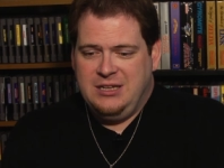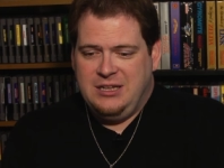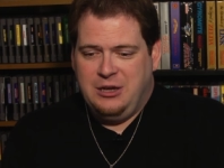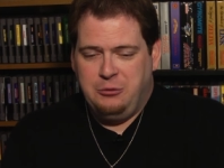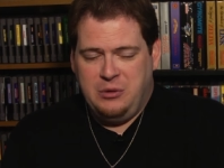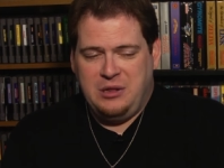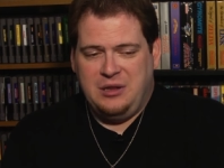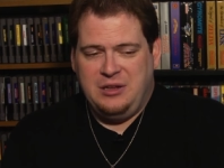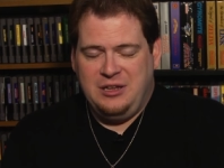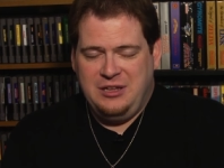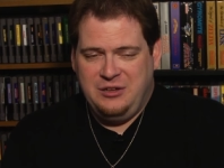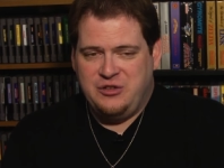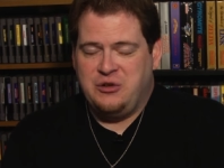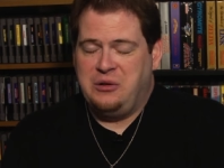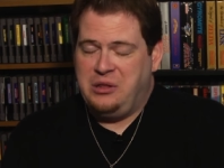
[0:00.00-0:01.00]
It was an
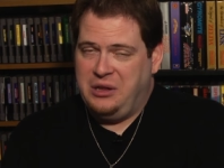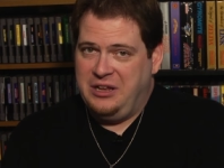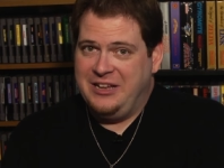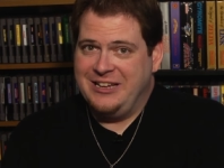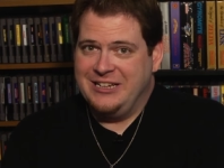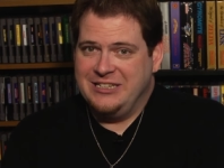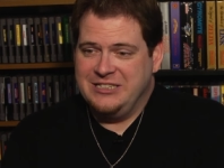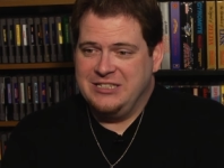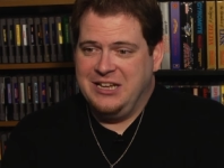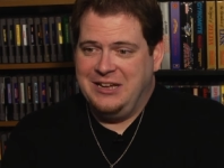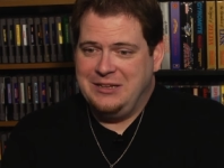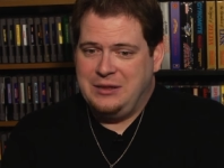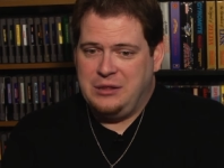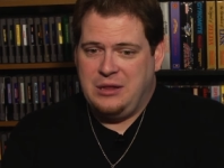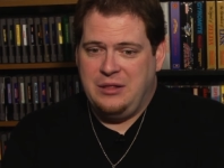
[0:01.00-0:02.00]
interesting
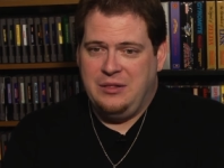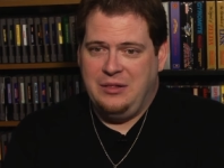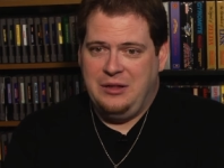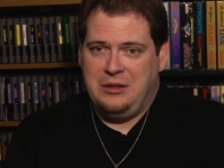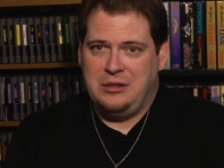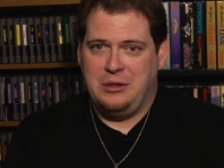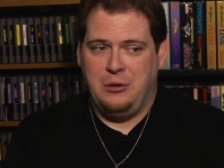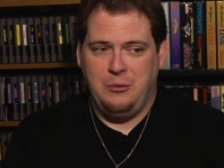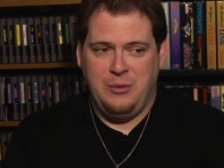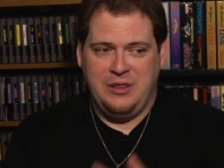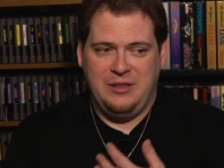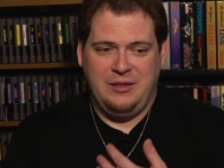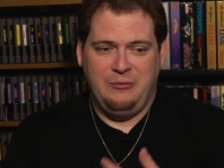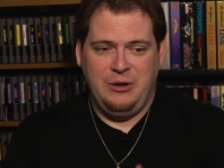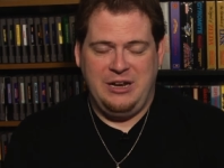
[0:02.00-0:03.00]
night to say the least. So
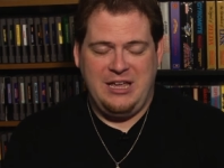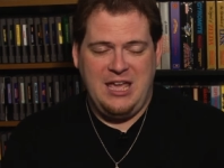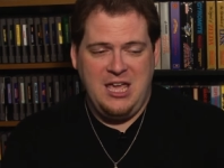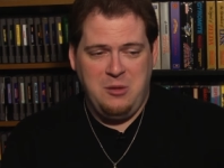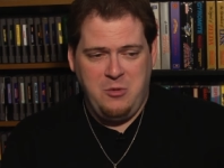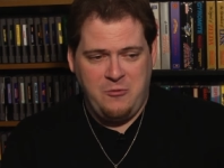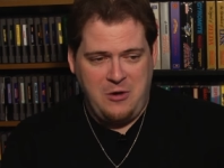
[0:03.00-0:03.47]
when it came